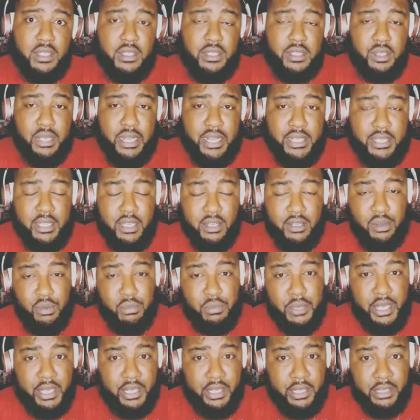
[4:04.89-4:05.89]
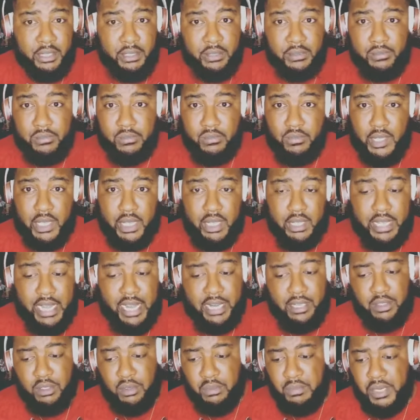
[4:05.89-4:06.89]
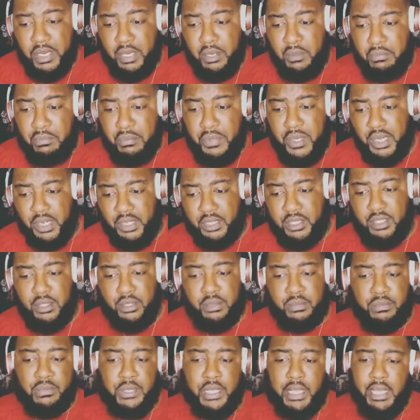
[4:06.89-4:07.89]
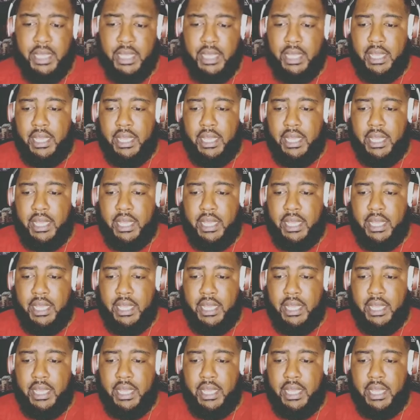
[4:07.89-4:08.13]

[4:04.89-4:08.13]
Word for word: So they took him in, locked him up, booked him.